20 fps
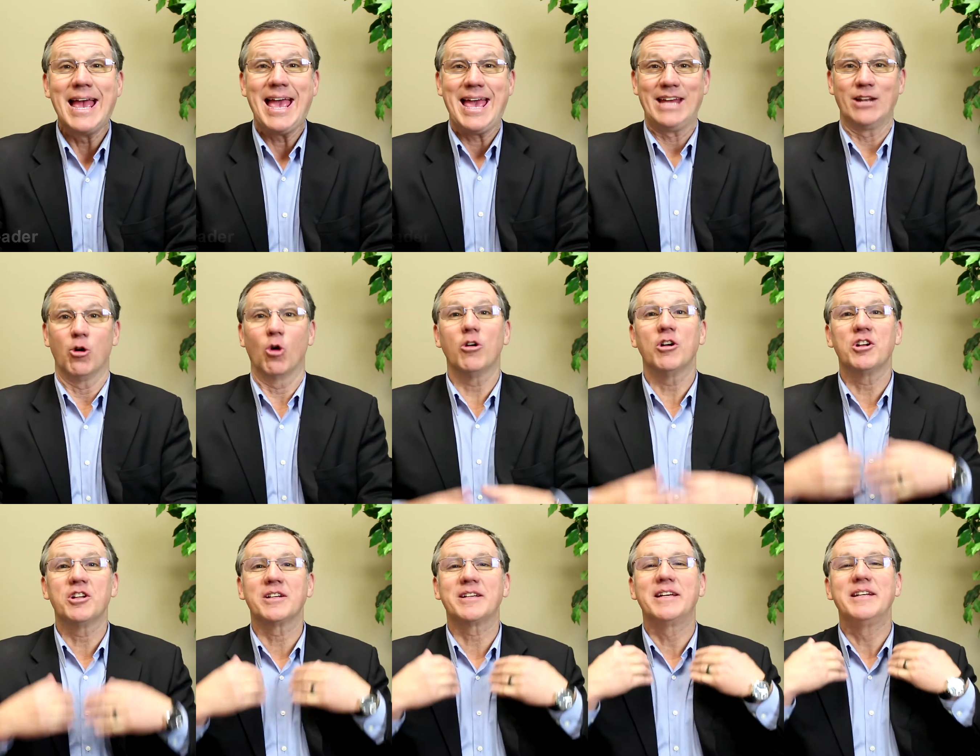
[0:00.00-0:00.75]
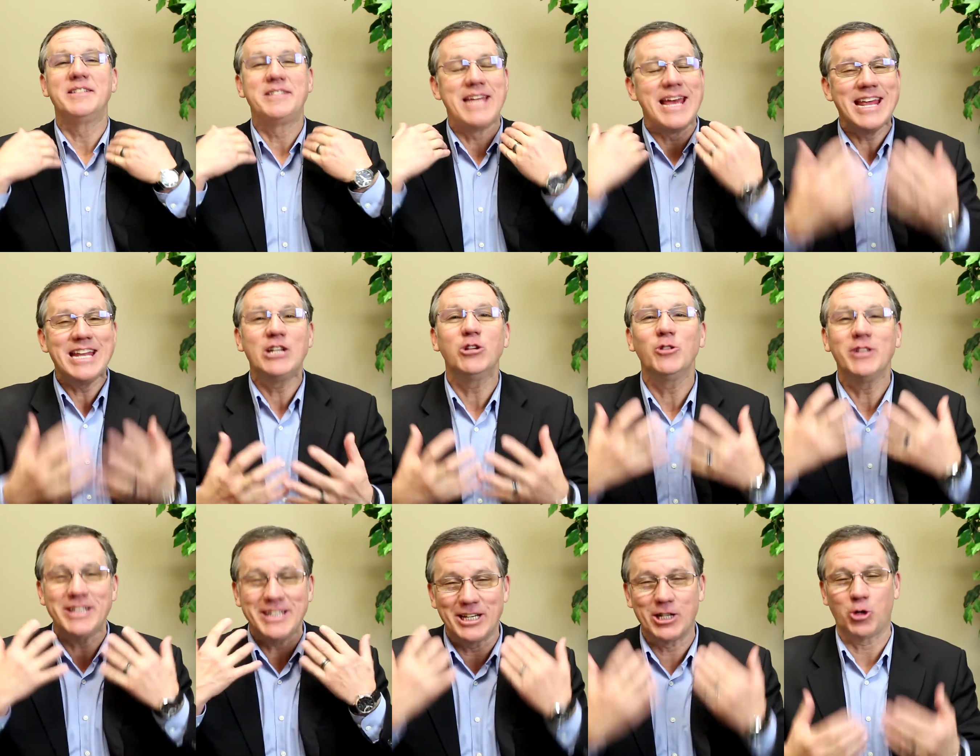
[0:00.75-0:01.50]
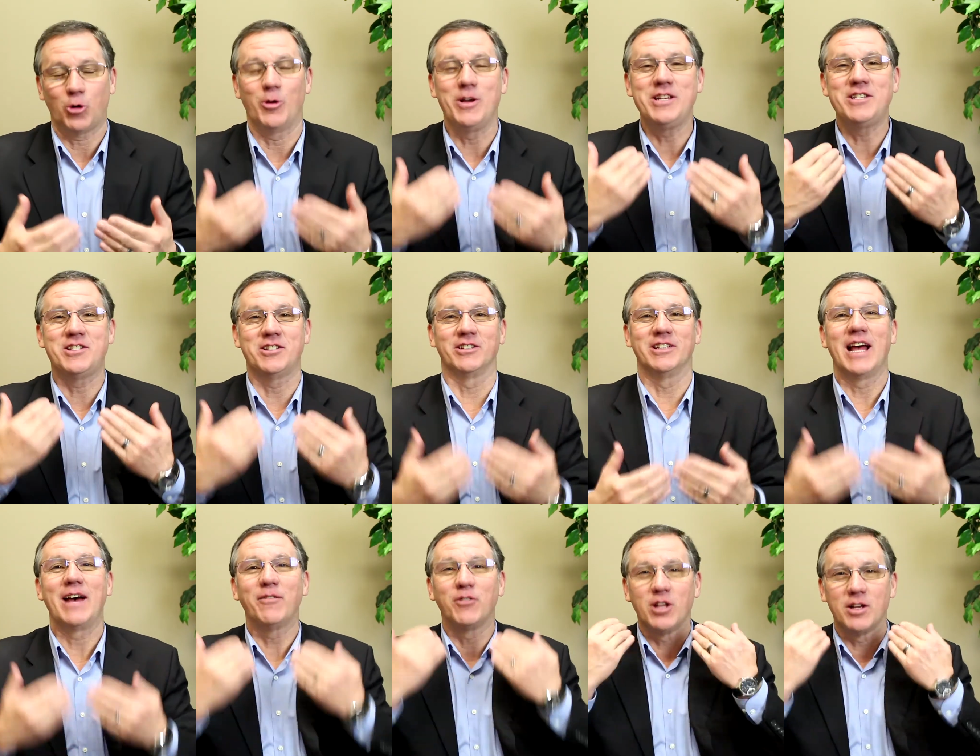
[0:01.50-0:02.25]
In order to continually increase the
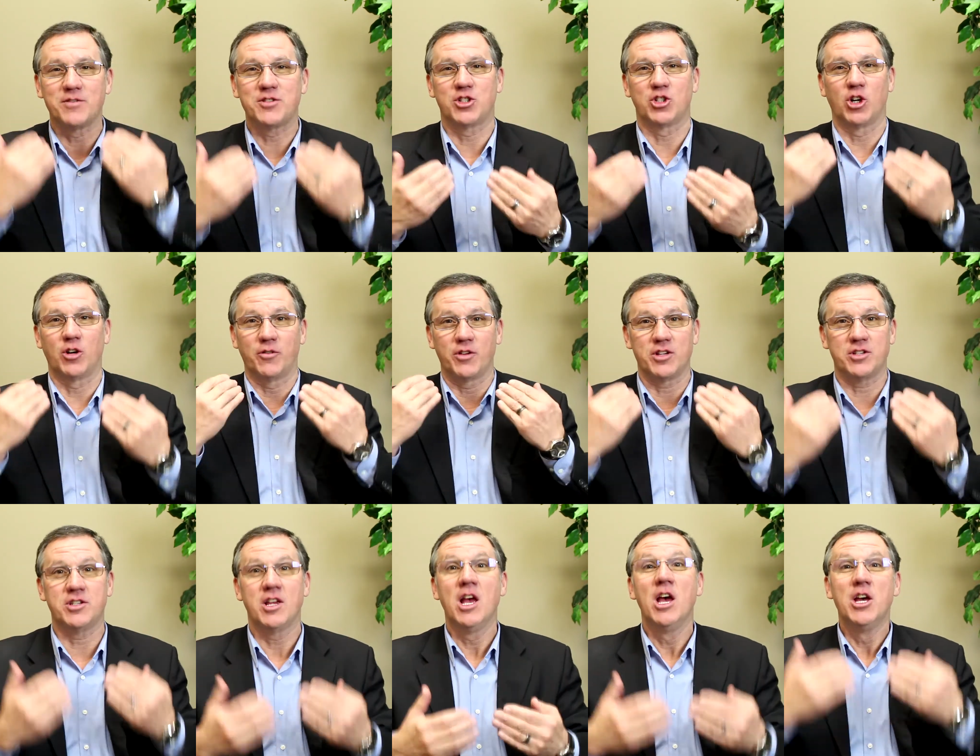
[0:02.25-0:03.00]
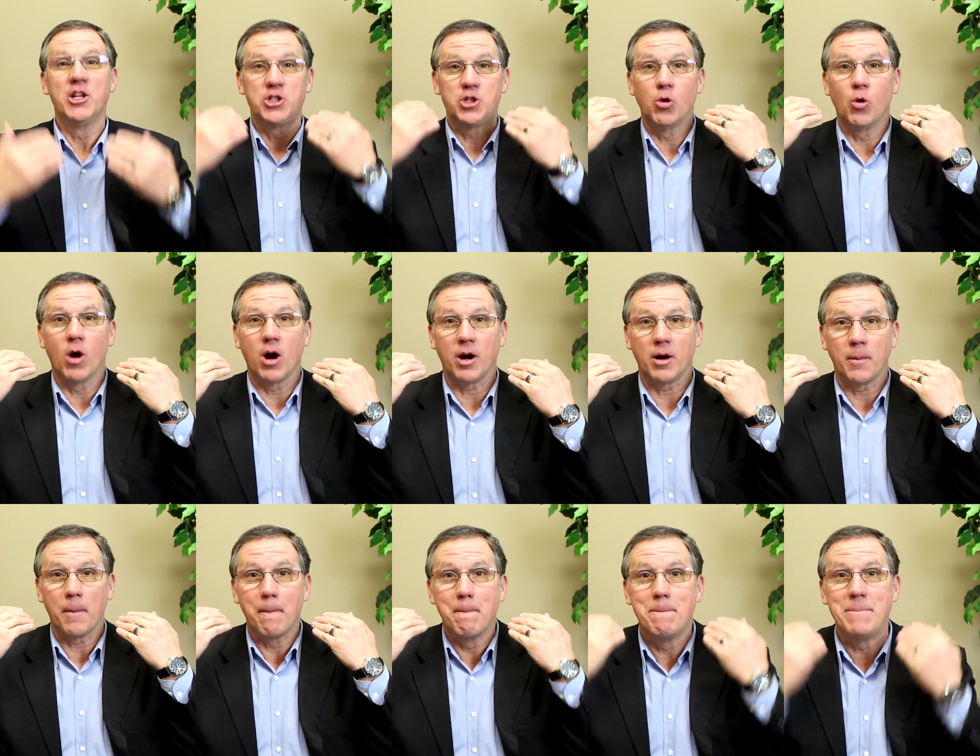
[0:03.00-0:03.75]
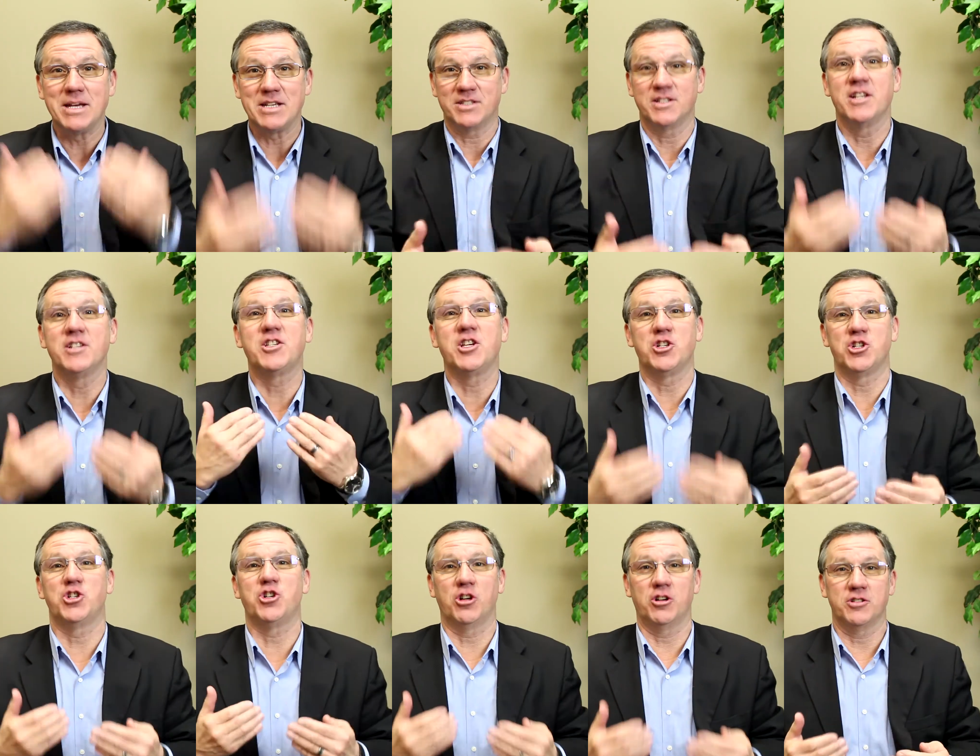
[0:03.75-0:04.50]
level of service to our business
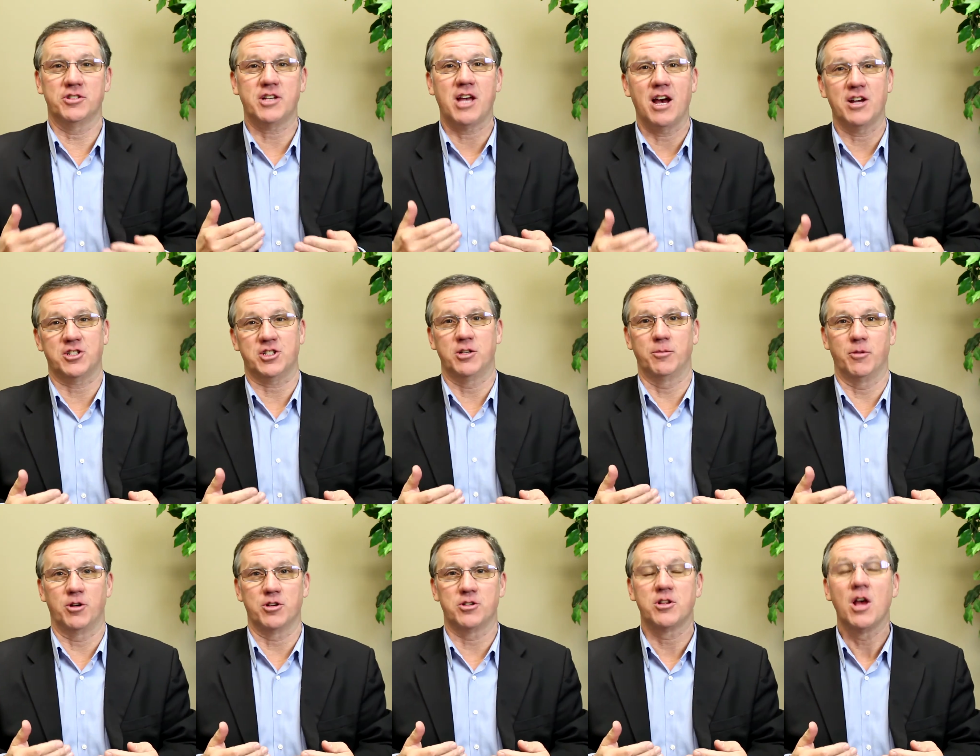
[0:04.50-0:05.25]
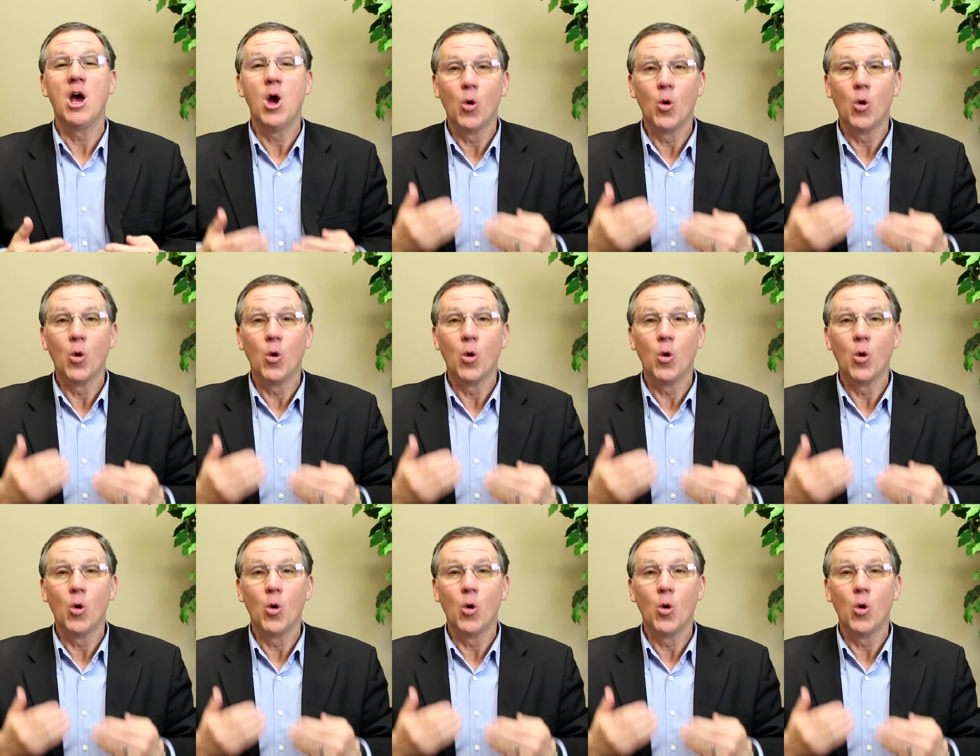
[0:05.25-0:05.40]
insurance customers,